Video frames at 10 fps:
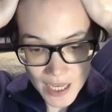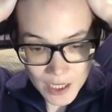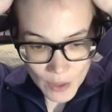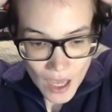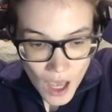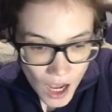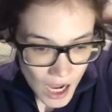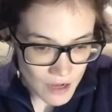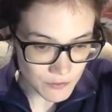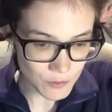Anyway,
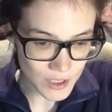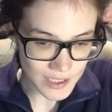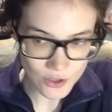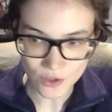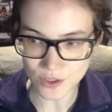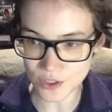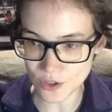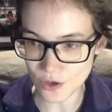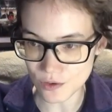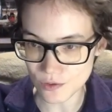I've really got to
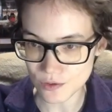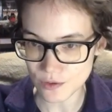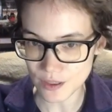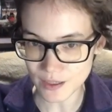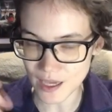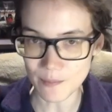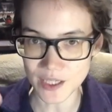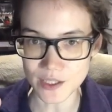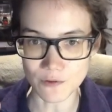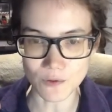go get
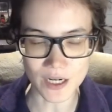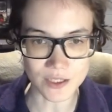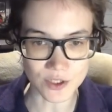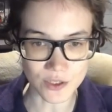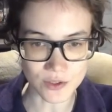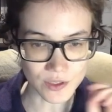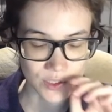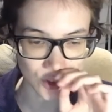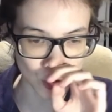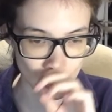myself ready to go to the
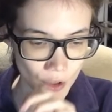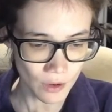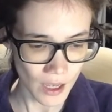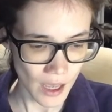studio.